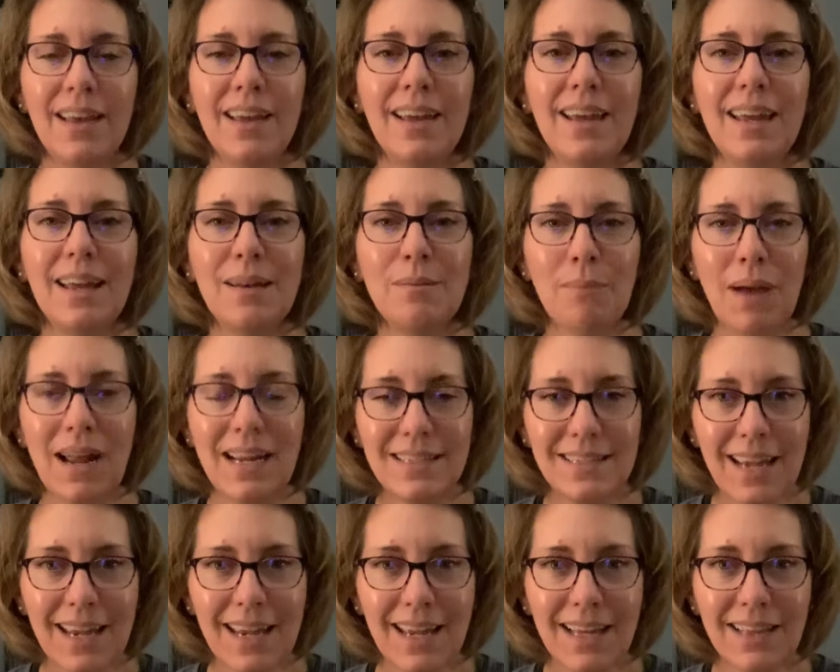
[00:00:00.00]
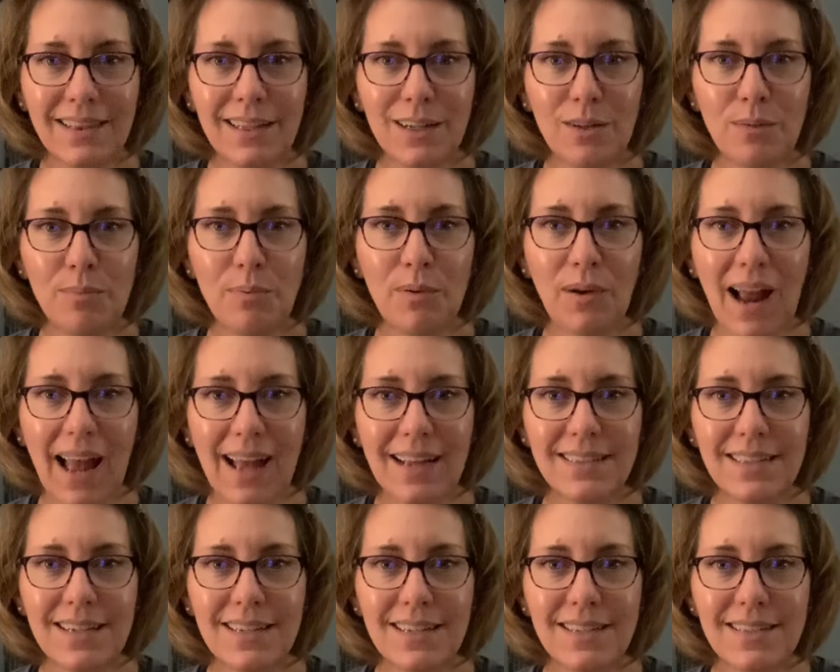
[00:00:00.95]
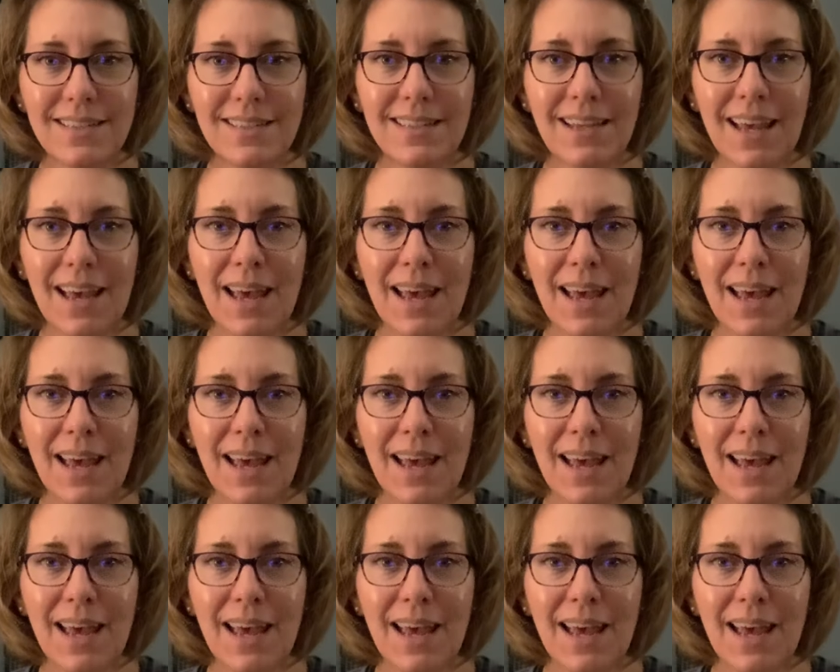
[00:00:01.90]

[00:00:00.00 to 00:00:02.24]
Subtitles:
It might take a little practice,